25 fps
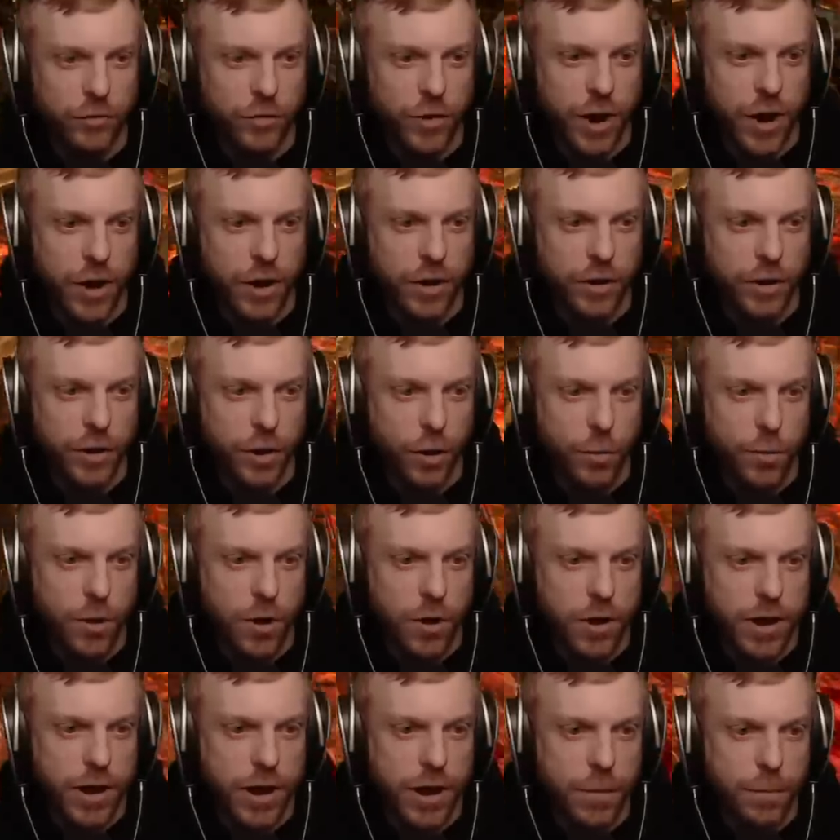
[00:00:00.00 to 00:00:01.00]
You're out of the old
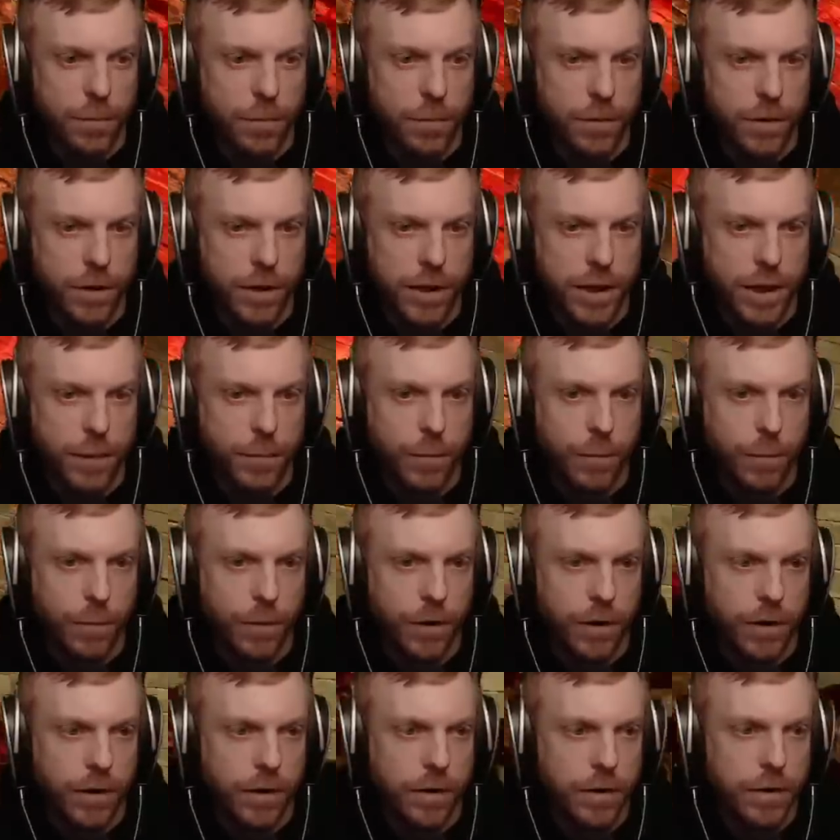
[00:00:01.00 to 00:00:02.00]
ball game? I can't
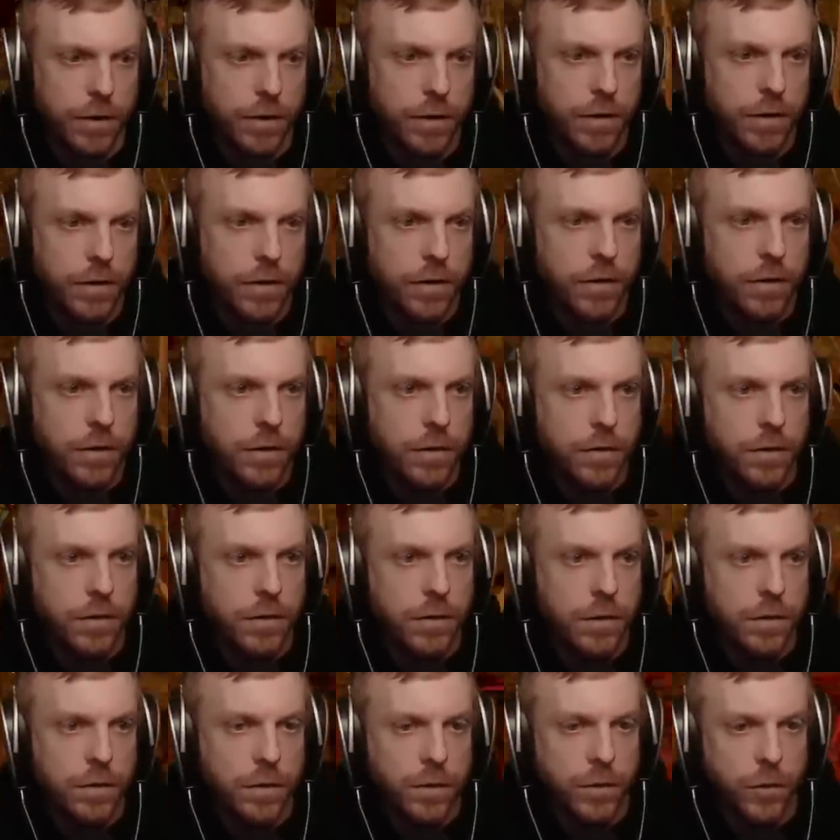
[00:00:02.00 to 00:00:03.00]
remember.
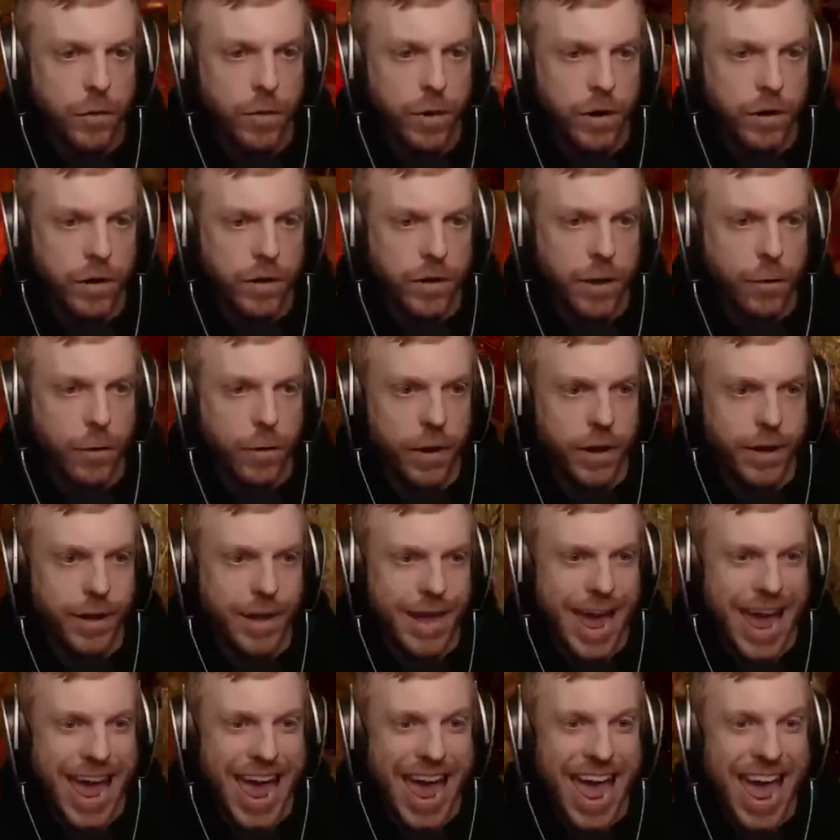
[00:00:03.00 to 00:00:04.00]
Read it that way.
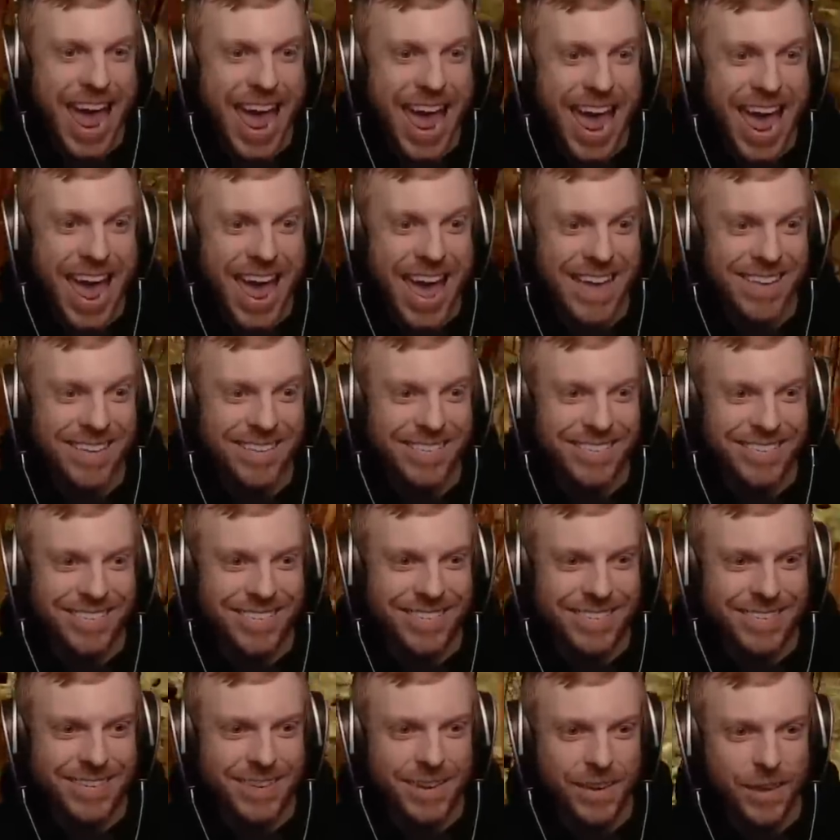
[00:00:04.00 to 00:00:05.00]

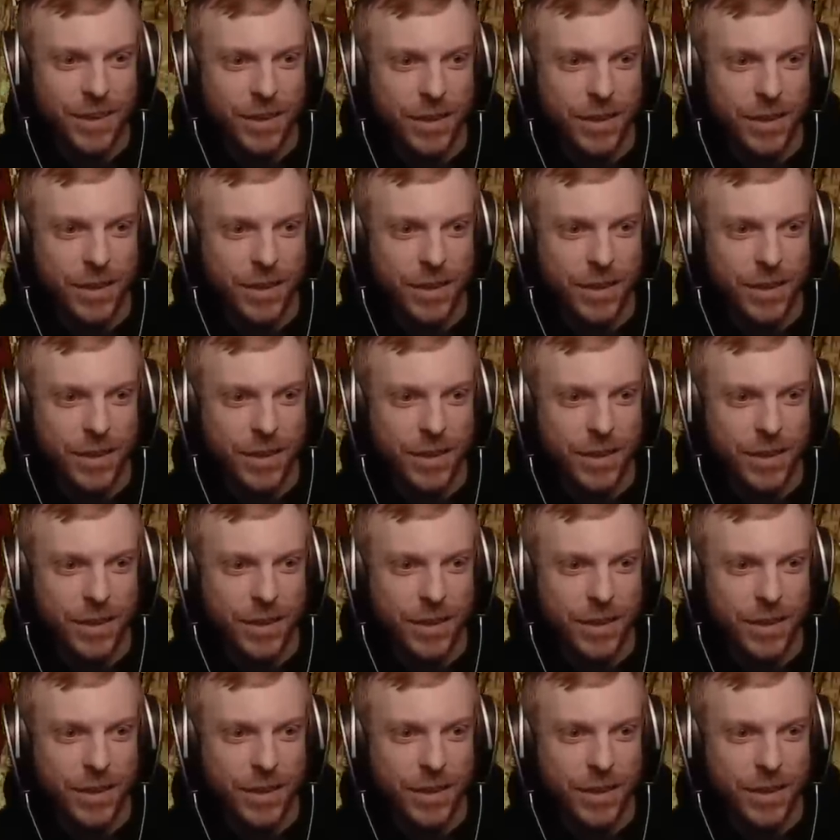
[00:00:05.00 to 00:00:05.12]
Yes!